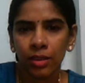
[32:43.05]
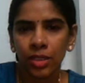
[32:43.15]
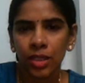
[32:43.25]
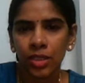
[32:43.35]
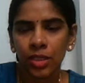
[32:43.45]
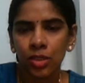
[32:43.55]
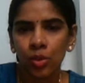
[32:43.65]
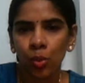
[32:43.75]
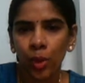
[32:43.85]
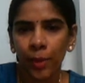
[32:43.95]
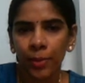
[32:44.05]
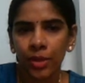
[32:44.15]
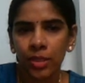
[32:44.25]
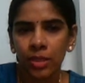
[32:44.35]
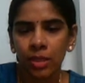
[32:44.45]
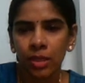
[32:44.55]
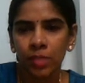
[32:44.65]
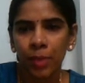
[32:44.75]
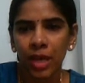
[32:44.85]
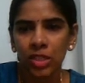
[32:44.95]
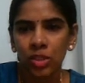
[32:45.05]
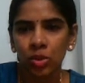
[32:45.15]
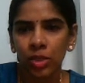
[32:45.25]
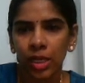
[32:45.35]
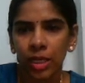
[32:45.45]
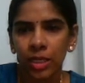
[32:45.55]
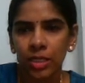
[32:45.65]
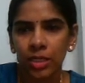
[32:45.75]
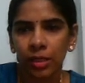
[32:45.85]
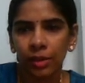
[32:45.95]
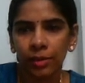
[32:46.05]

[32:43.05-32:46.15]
changes into vapors, is passed through the condenser.